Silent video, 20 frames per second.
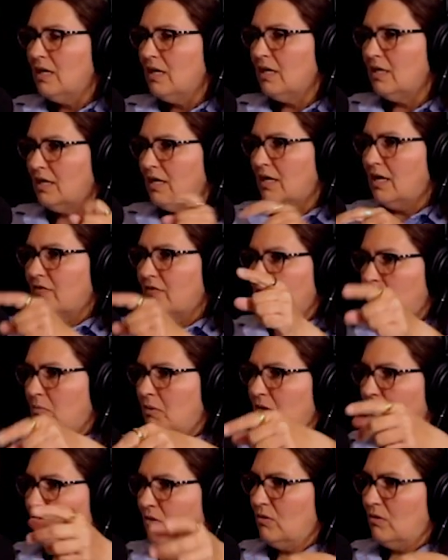and they'd have to
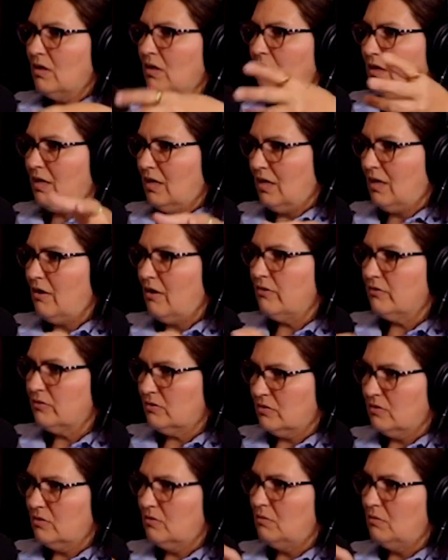pick who to kick
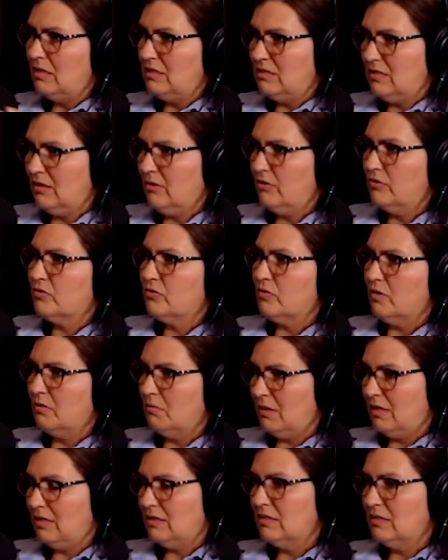out to maintain those 3 beds.